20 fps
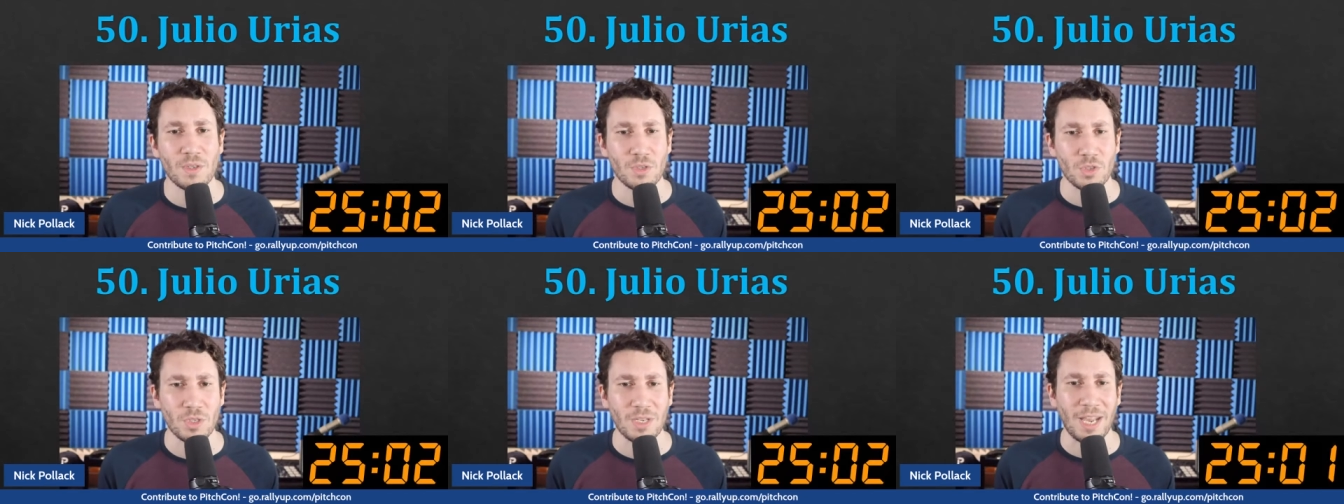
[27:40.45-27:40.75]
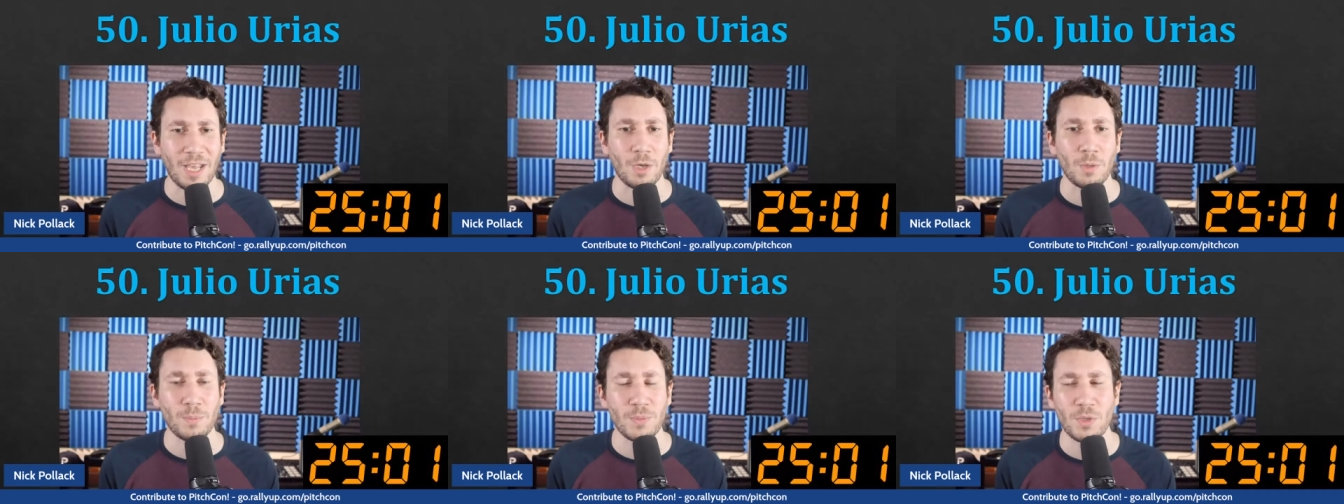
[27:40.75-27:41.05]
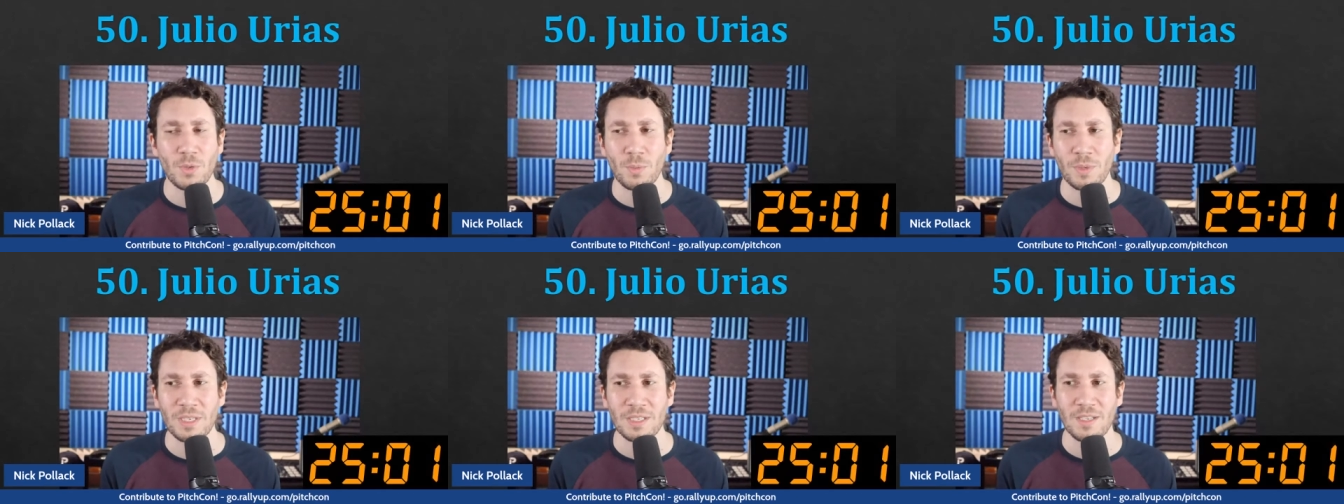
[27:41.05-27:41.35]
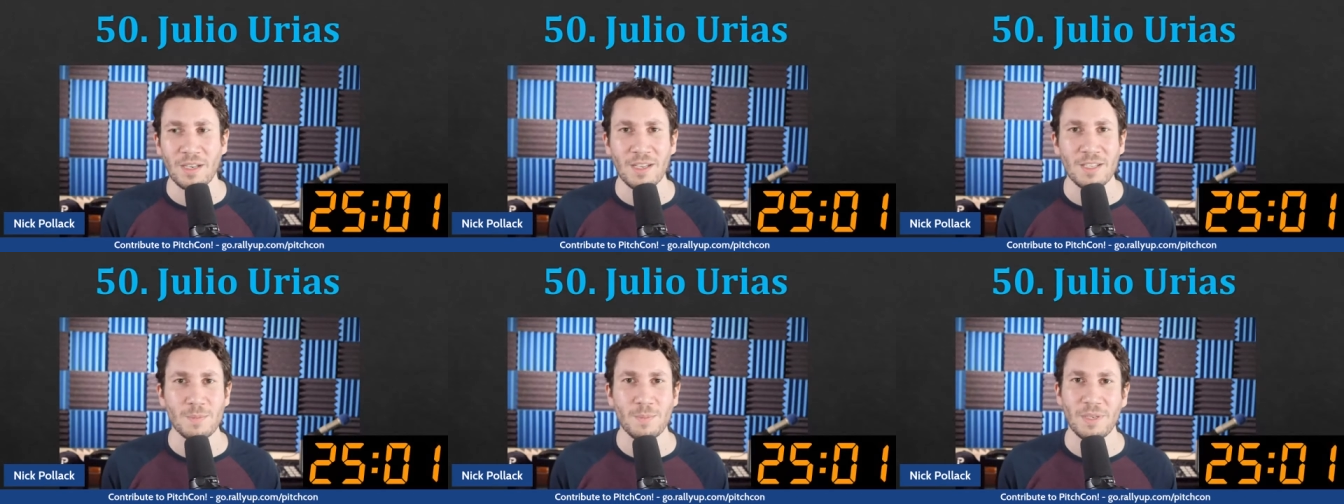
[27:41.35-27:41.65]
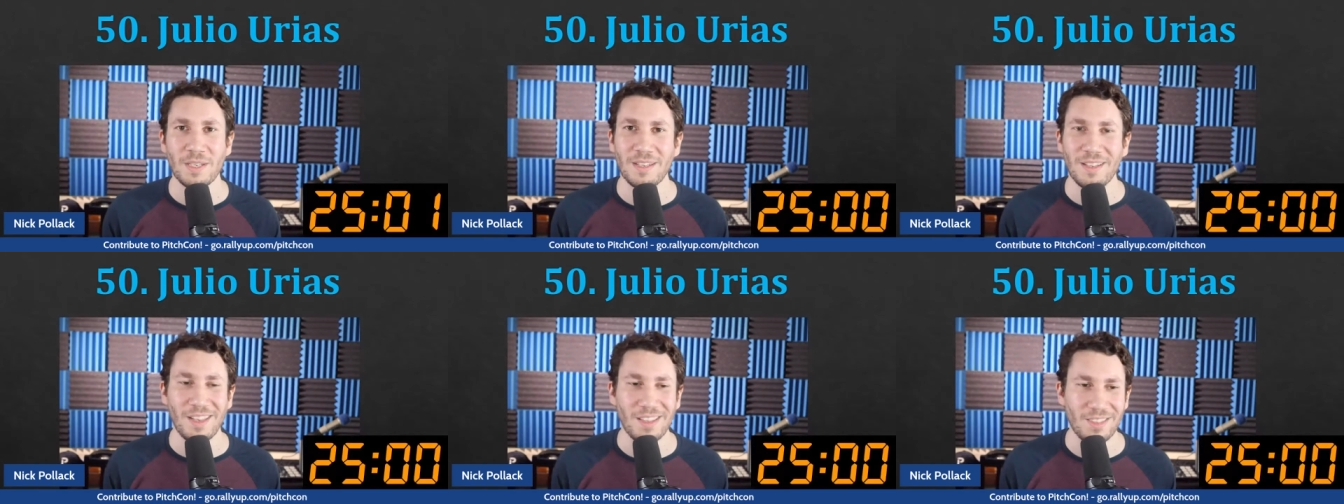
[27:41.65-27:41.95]
Should help you when it does,
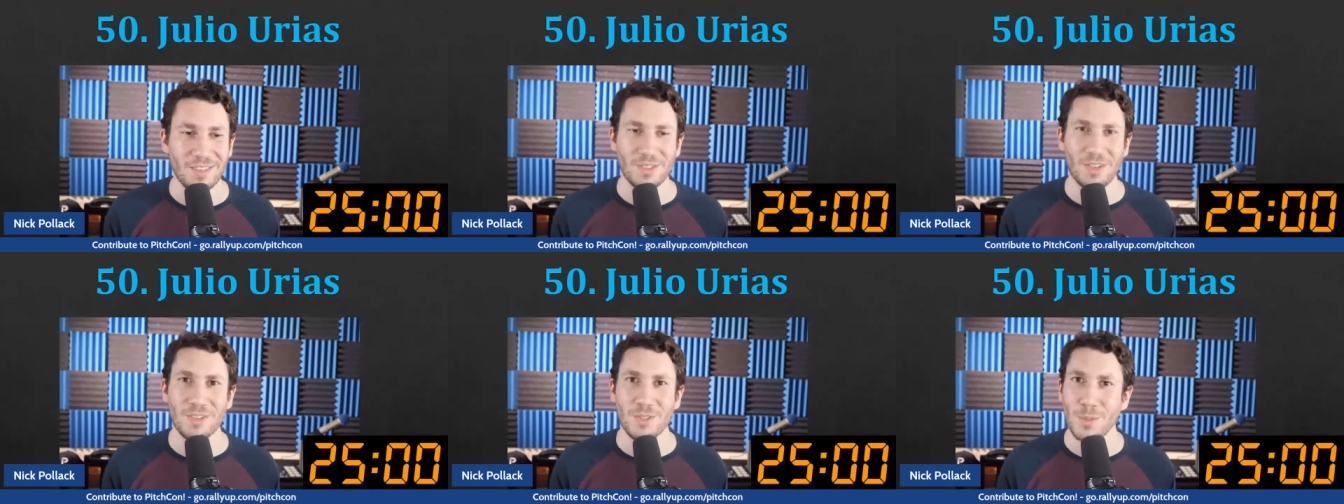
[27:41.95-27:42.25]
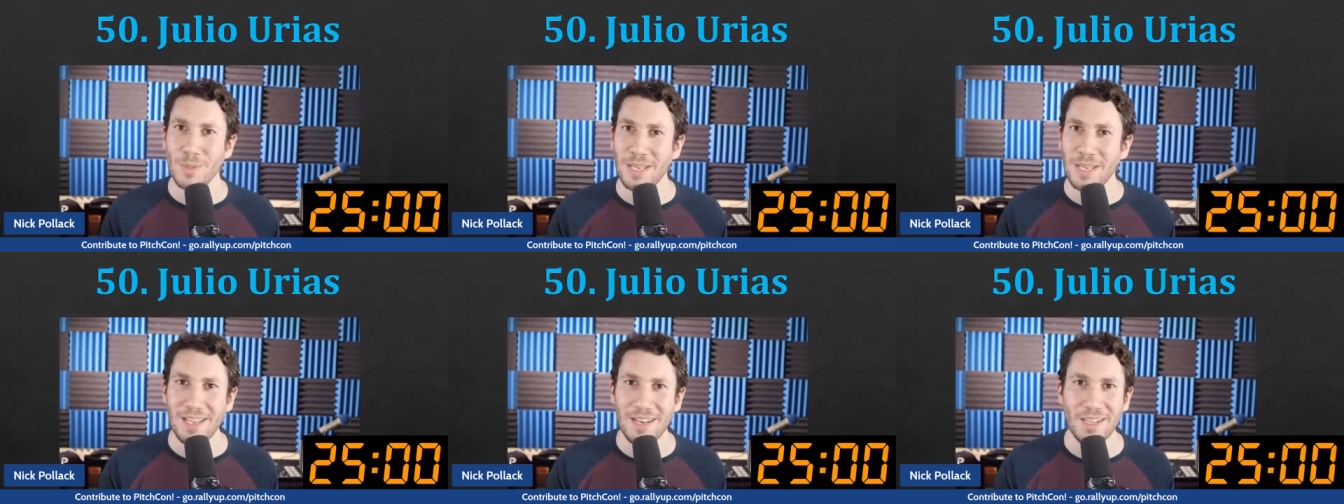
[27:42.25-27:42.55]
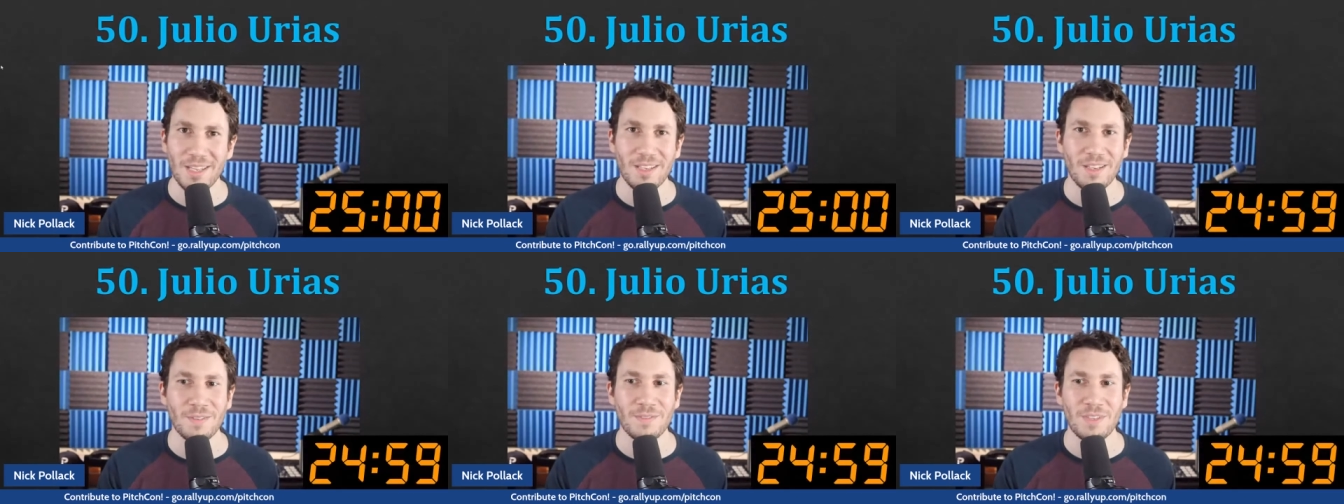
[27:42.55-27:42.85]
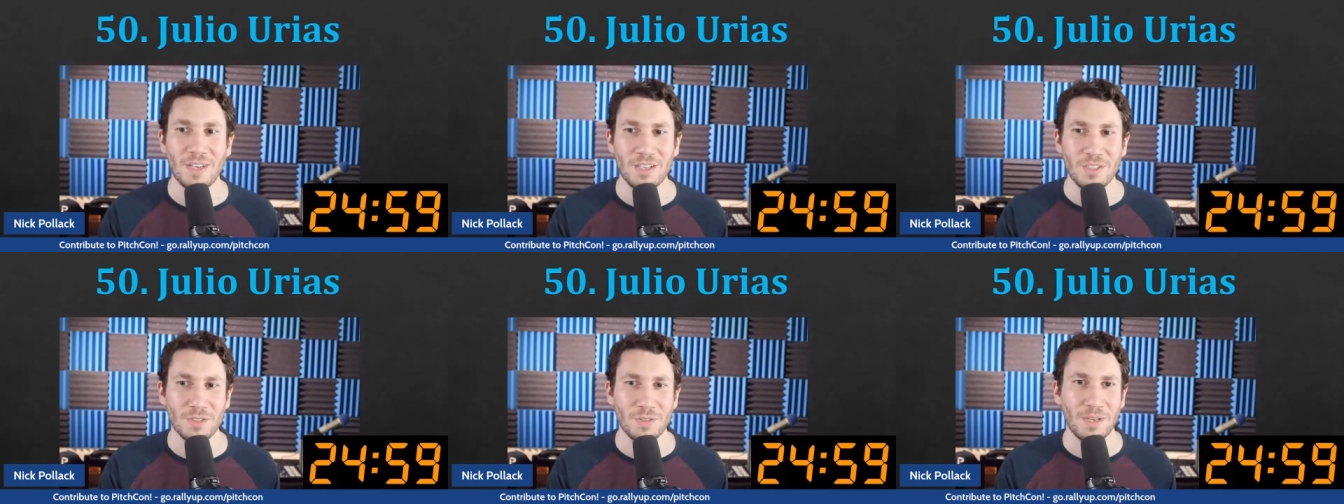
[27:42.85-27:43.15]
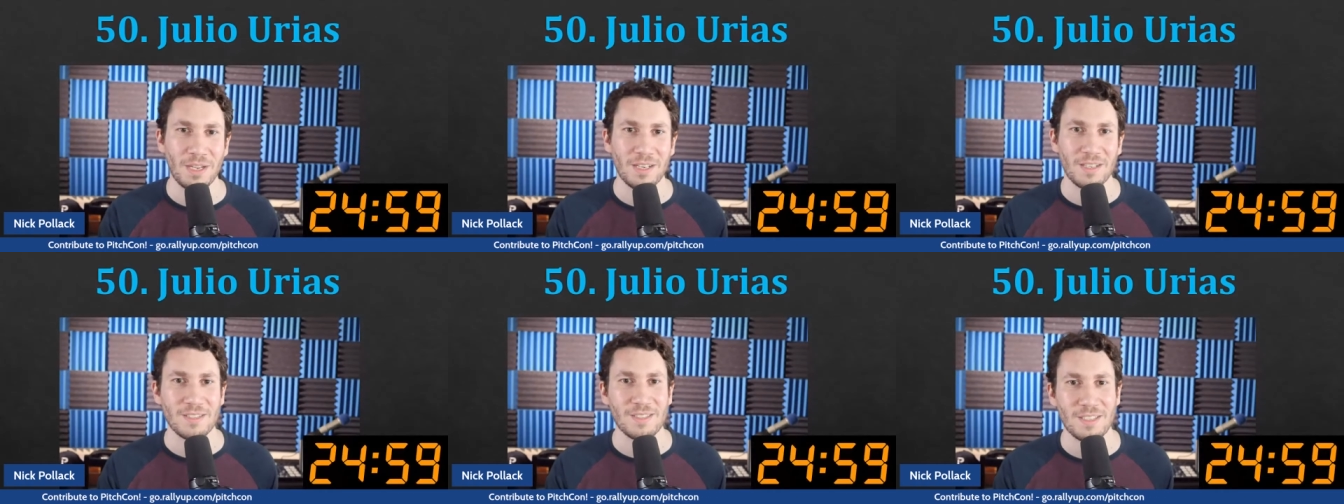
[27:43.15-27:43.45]
but uh, there's also a headache of
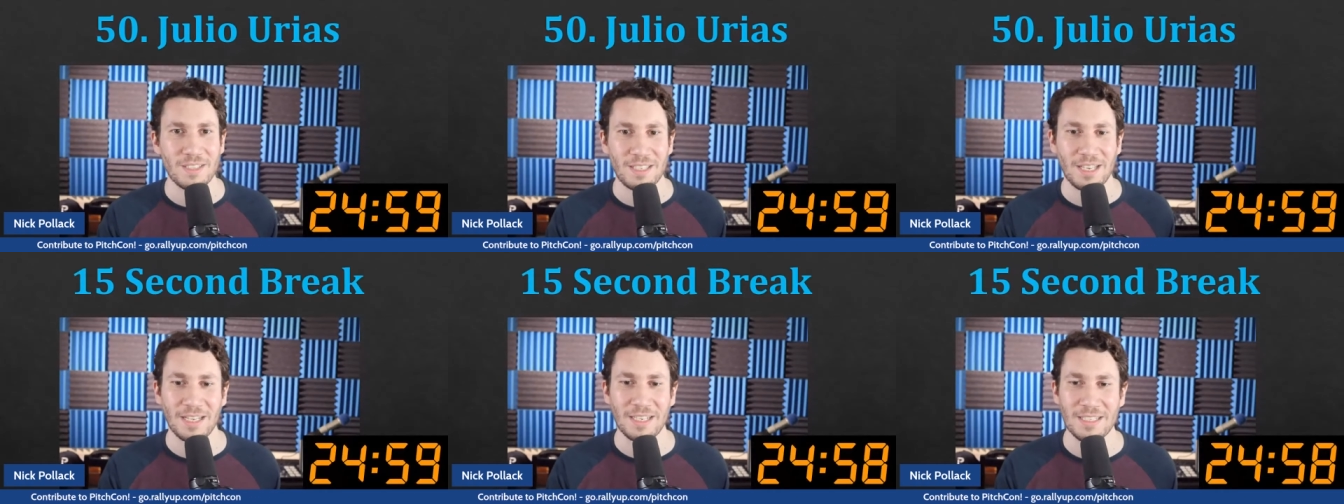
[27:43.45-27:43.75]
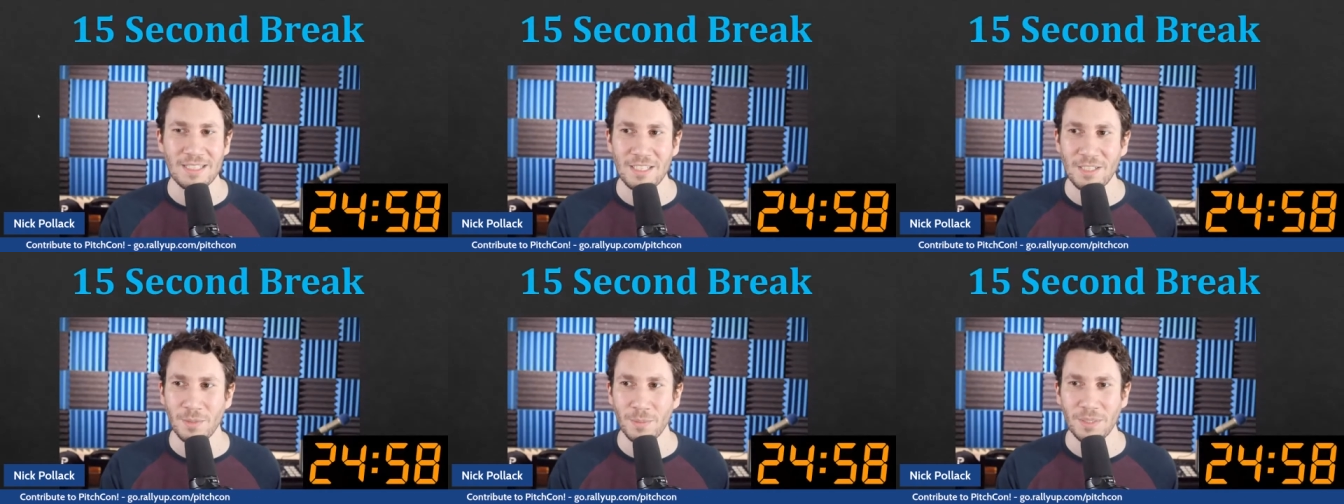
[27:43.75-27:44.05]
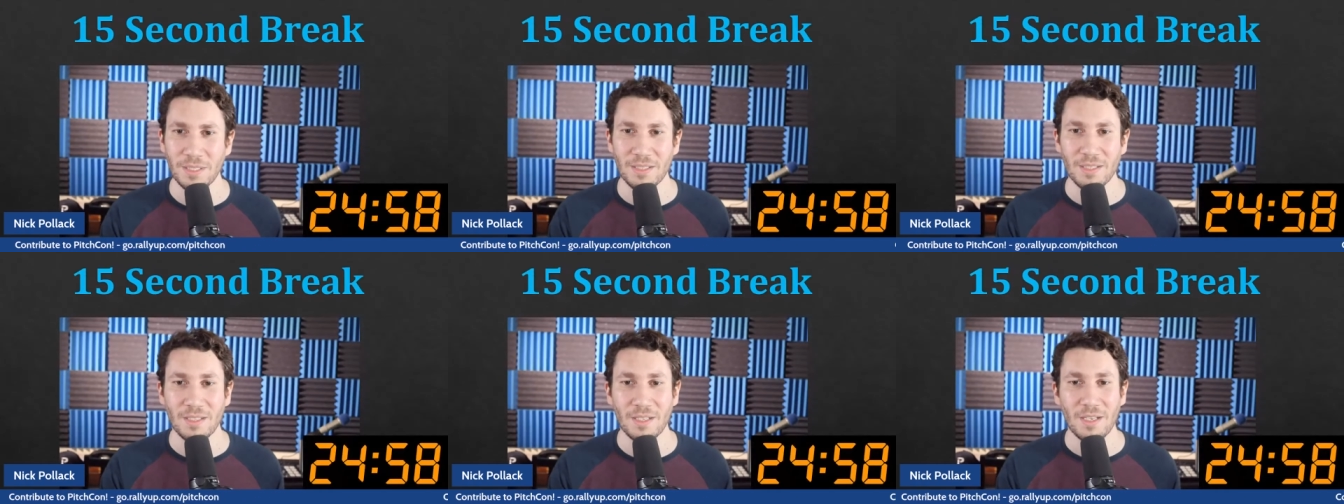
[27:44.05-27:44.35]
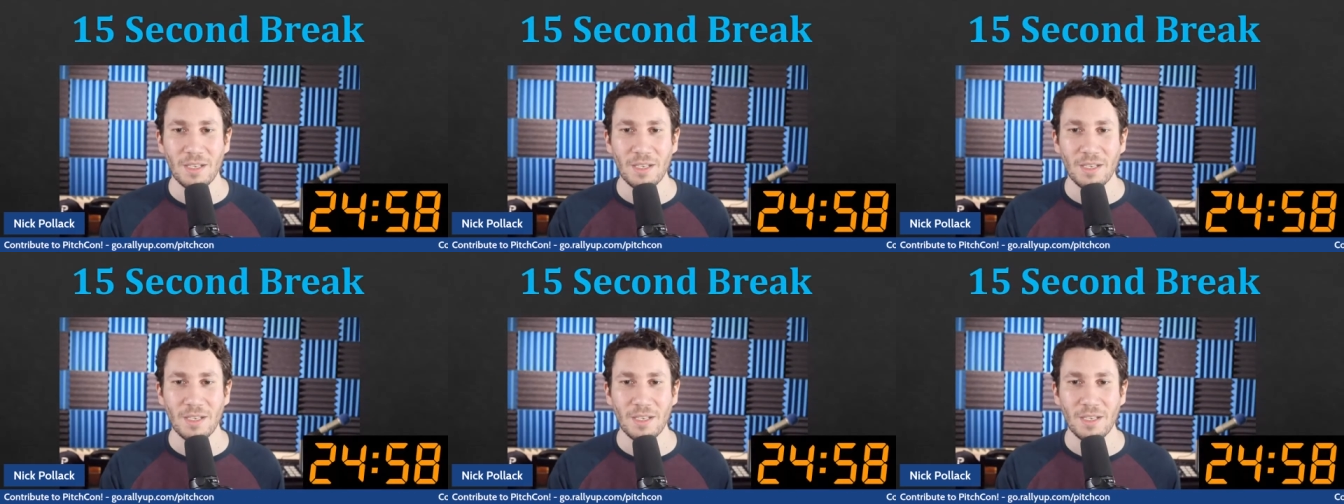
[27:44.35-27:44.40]
Dodgeritis that you got to deal with.